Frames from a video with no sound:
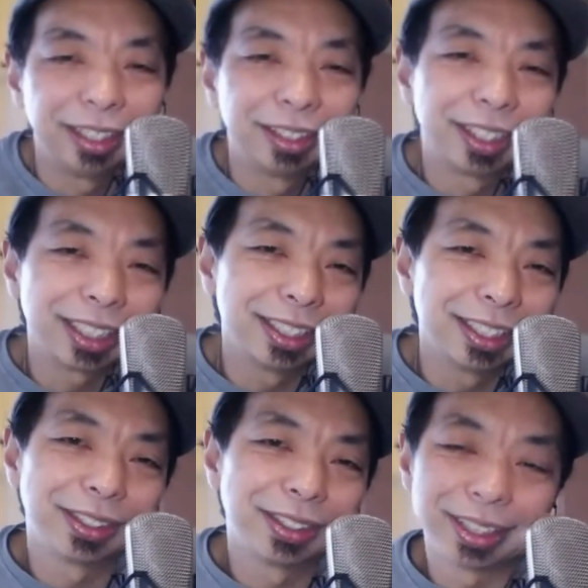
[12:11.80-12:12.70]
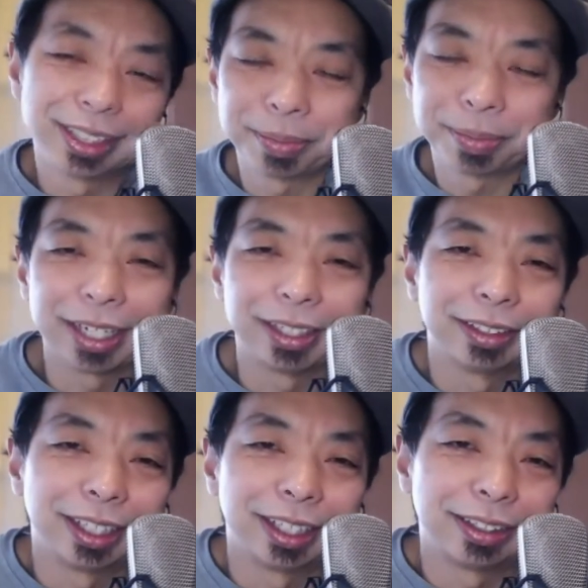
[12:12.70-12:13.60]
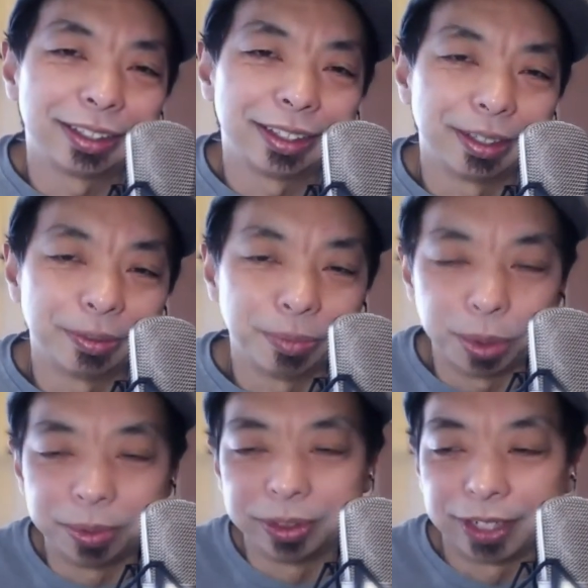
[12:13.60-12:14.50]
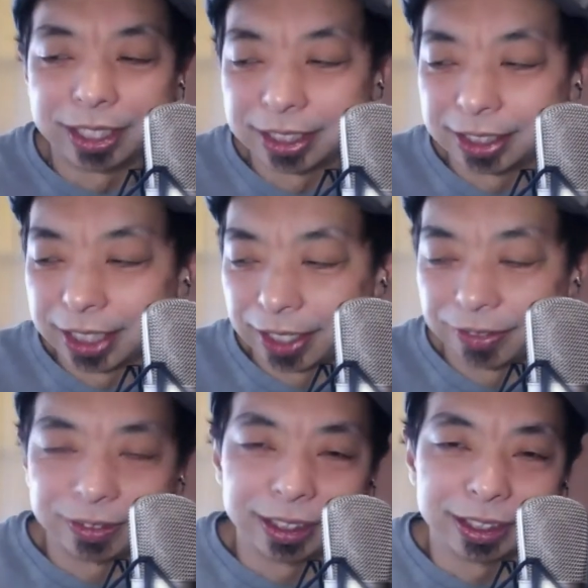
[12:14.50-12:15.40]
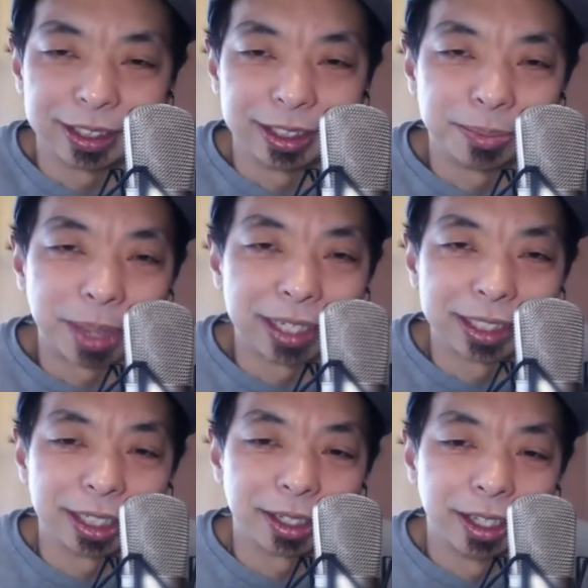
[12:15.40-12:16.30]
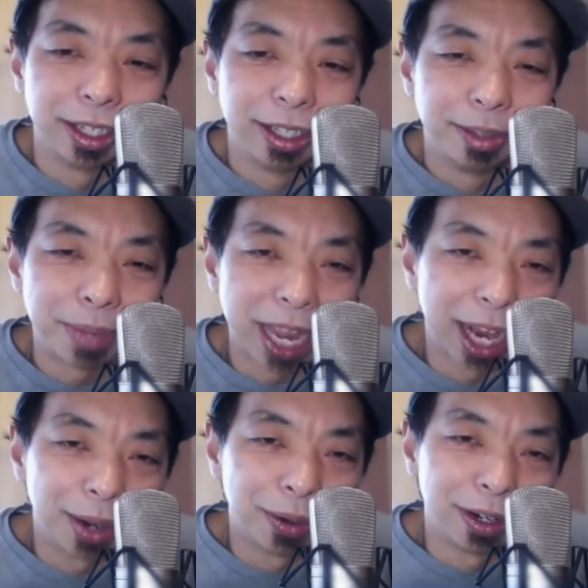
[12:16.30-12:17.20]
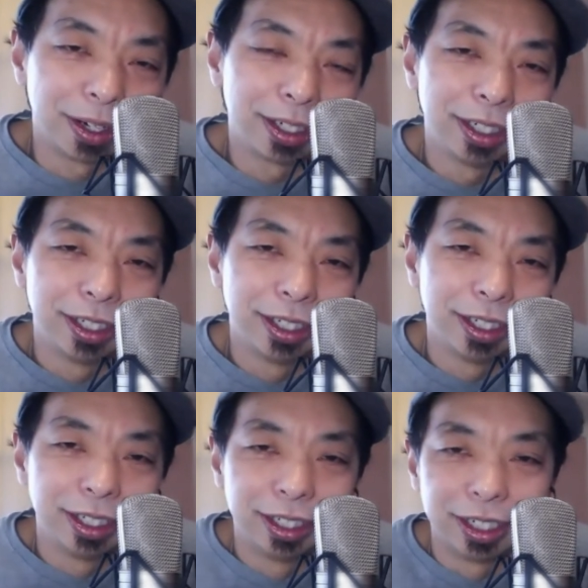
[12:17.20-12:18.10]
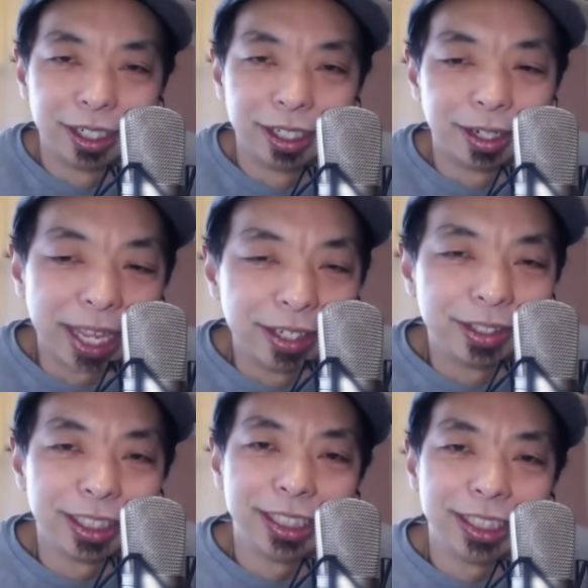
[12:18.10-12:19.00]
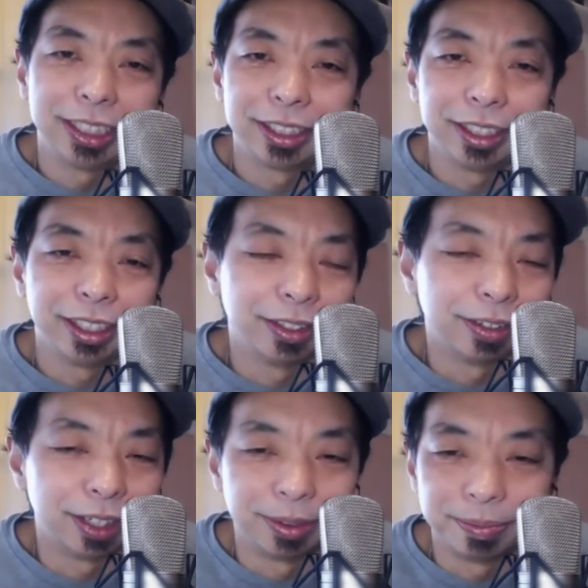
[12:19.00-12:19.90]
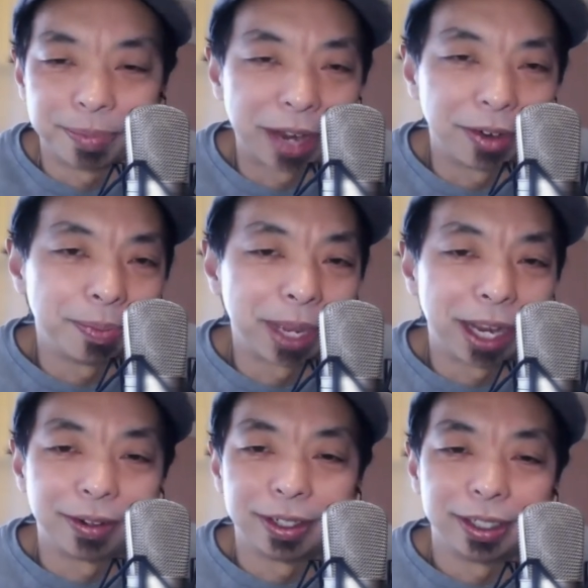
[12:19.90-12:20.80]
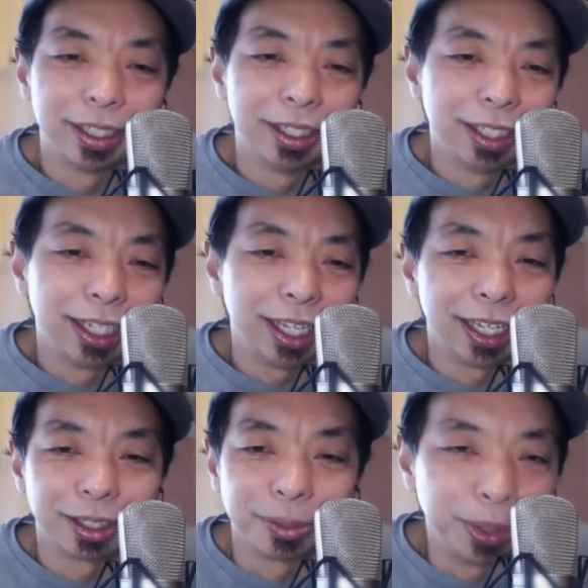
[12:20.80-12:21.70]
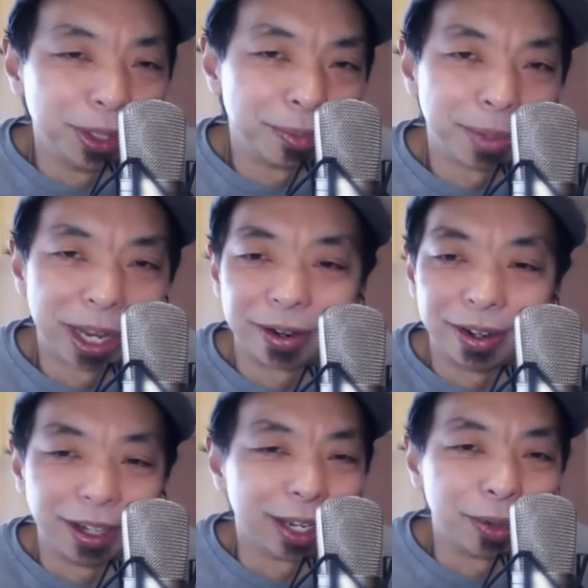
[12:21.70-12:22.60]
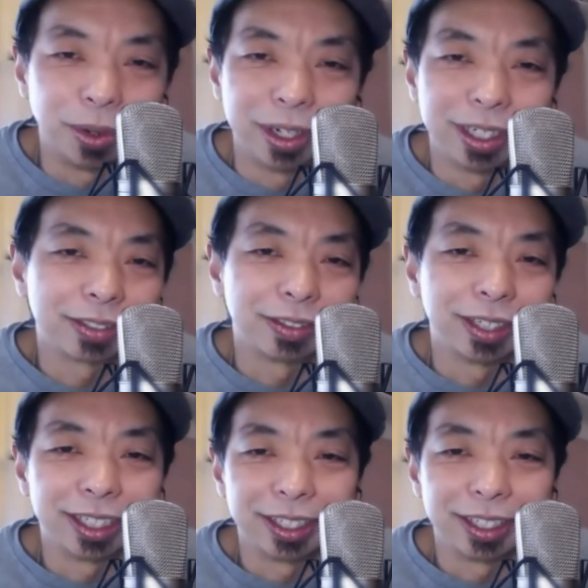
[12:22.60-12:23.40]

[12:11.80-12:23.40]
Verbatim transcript: that's an interesting battle that the mobile devices have is is balancing power um, energy, you know, uh, battery power, and computing power all at once, right? Mm-hmm. I,